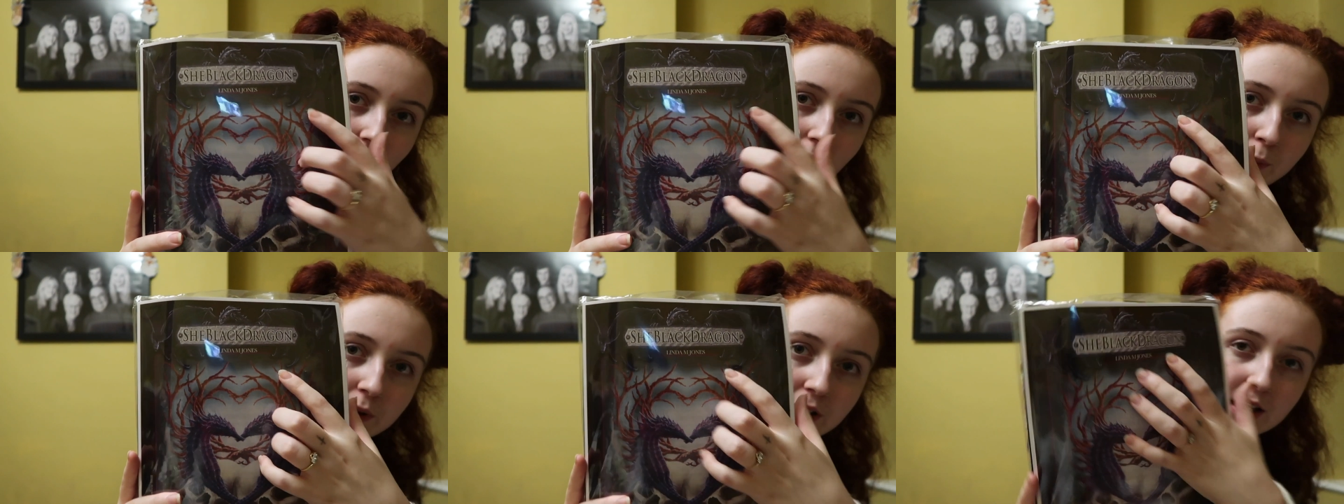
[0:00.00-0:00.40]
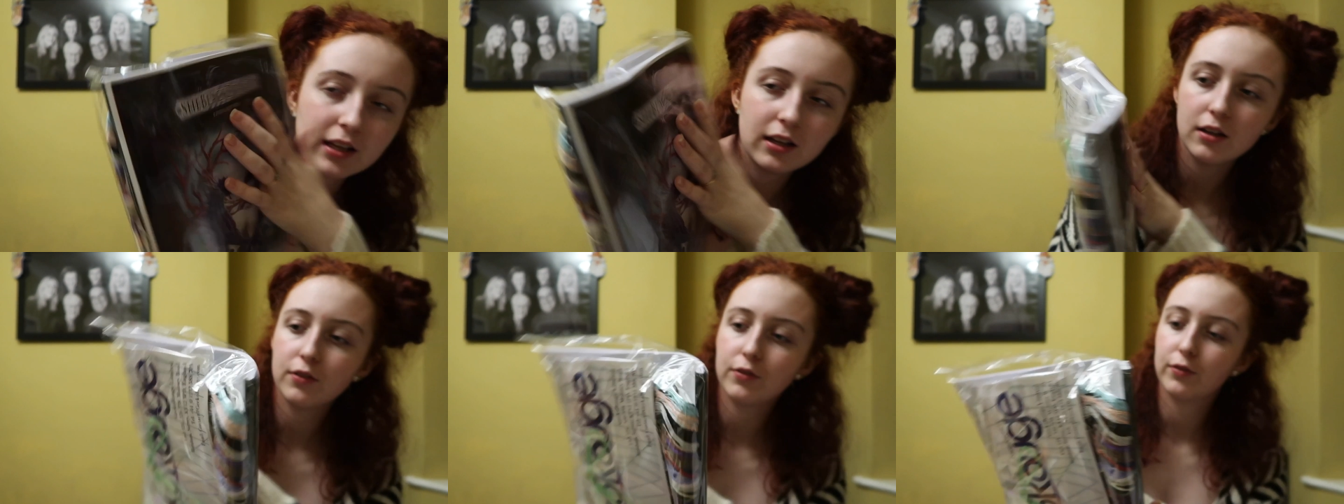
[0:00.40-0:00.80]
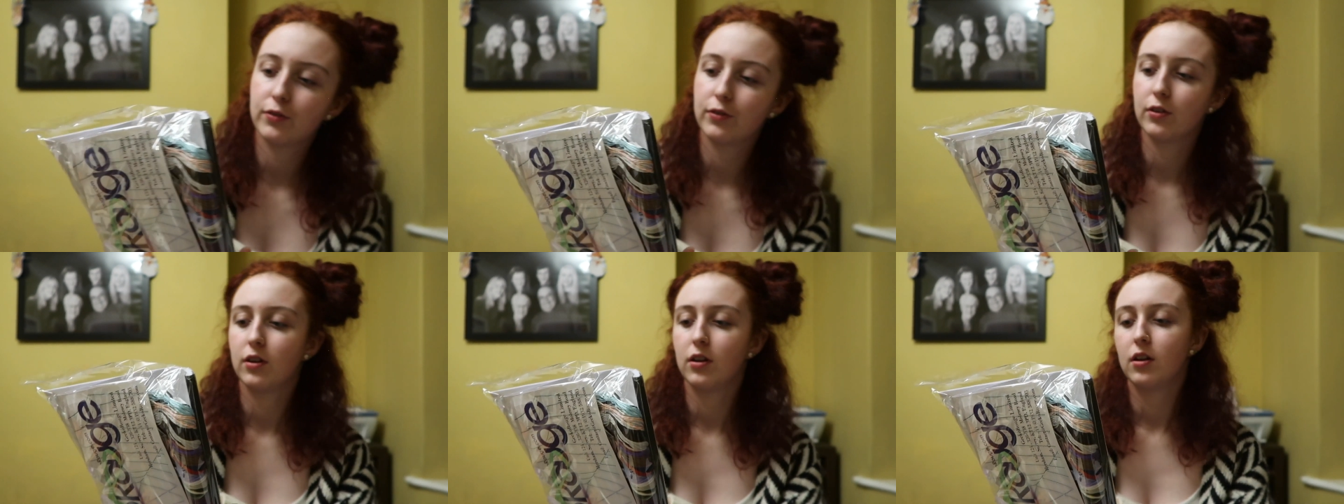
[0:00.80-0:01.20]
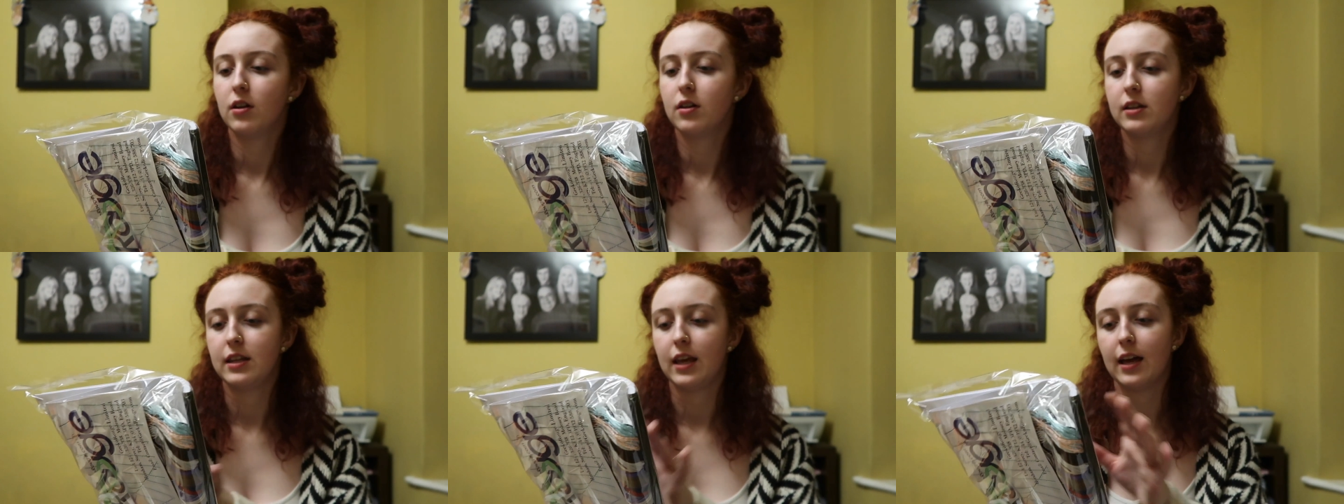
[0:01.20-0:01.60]
I believe.
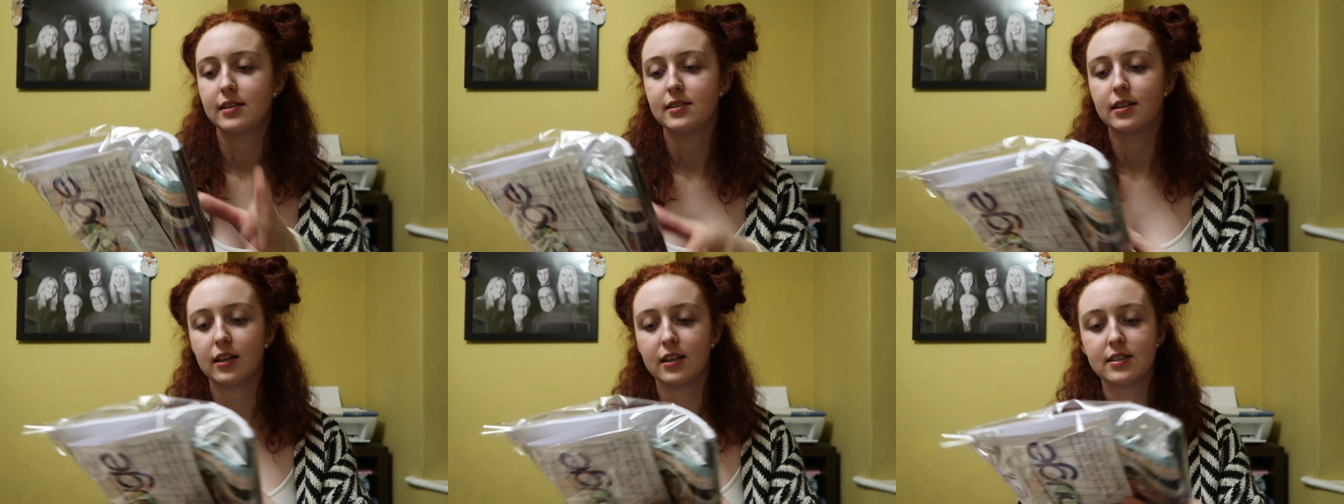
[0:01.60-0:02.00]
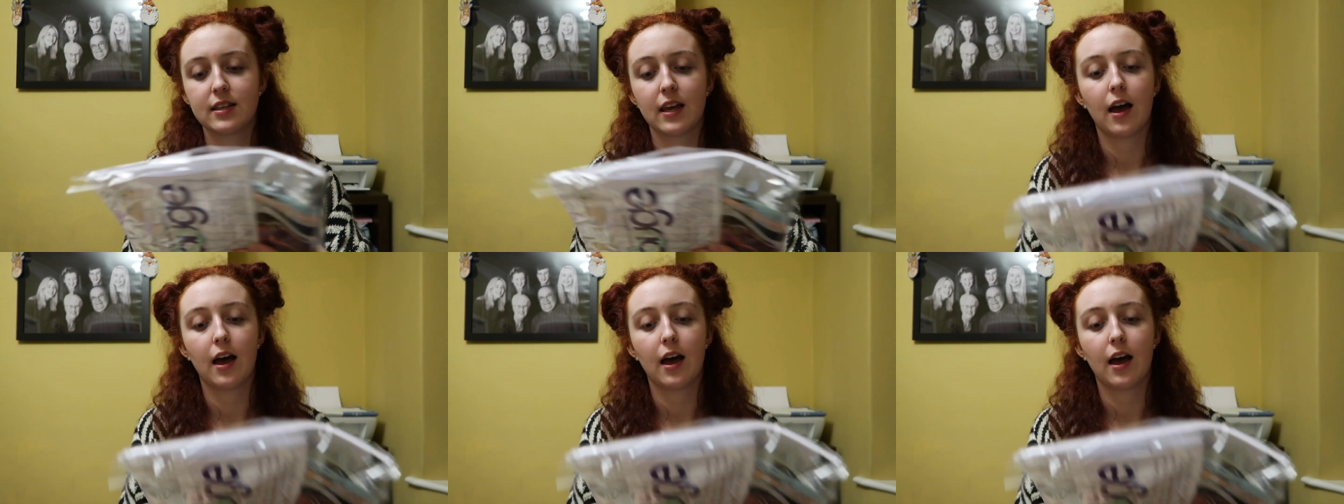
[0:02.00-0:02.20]
Yes, it is.